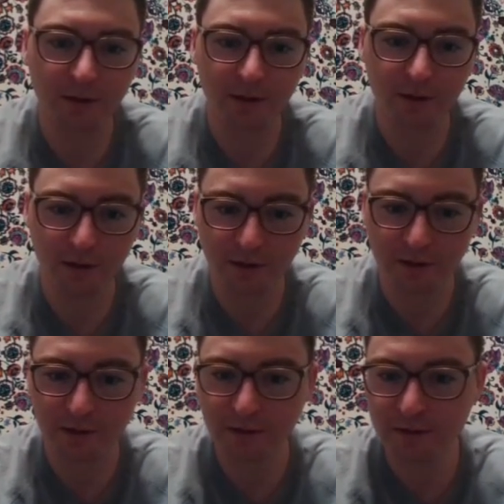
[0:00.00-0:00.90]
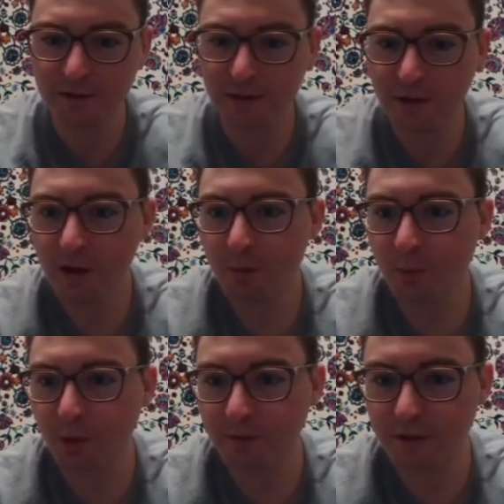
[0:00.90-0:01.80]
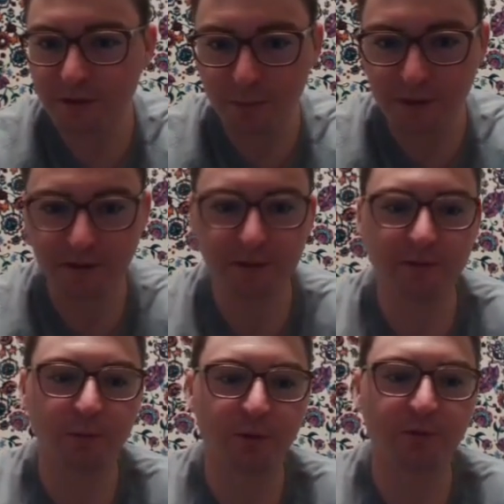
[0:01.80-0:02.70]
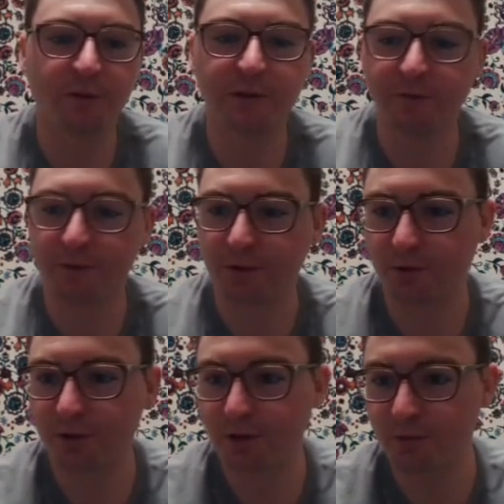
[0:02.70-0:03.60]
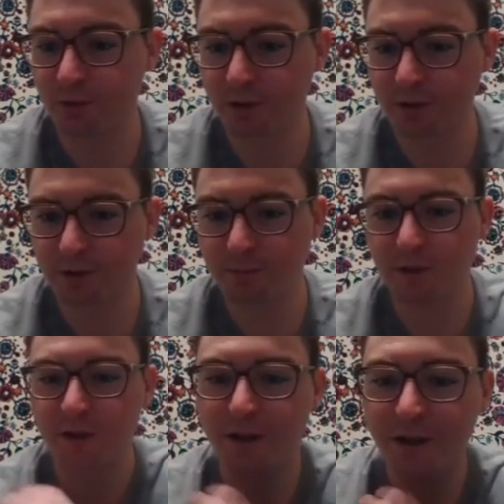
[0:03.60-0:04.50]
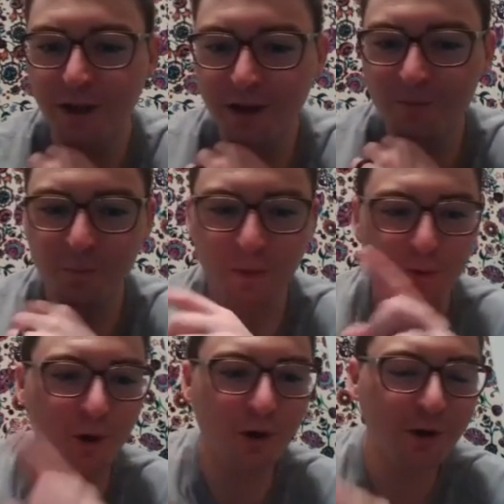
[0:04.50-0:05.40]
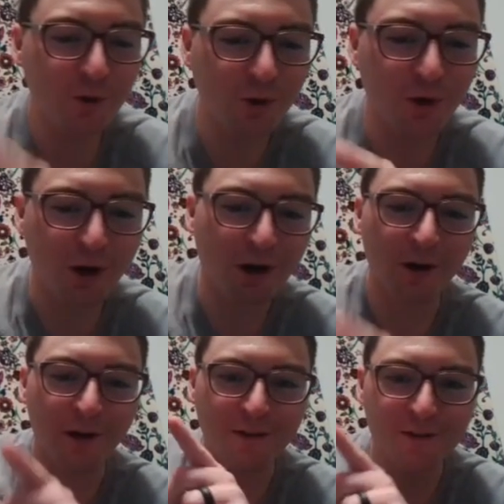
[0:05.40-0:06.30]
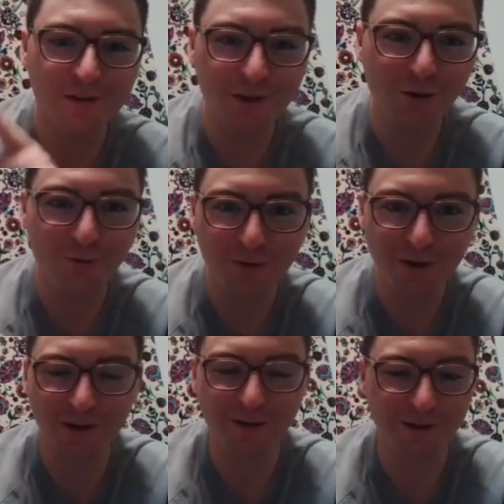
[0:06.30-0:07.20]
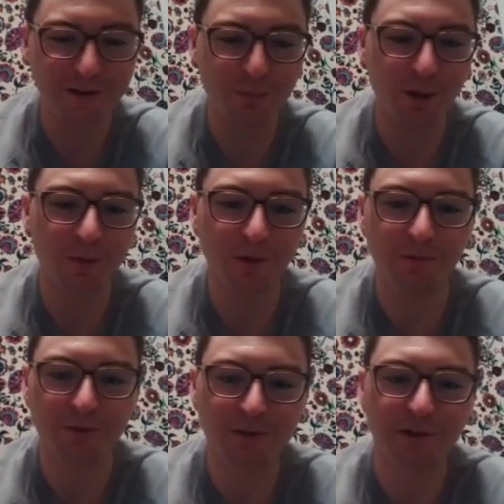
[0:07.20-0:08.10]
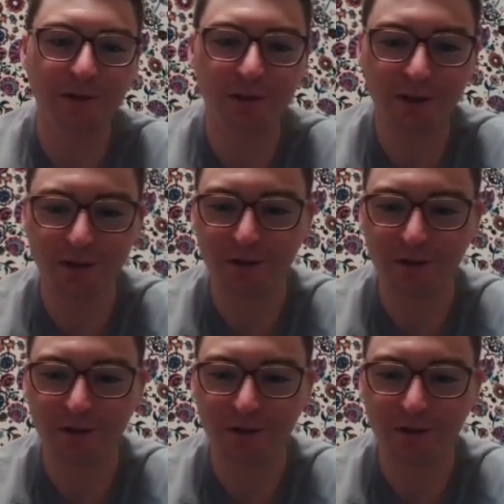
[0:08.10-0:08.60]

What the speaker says: again, it is more of an expensive and more of a difficult car to work on. But what a cool car, and it's so funny that that's popping up for sale here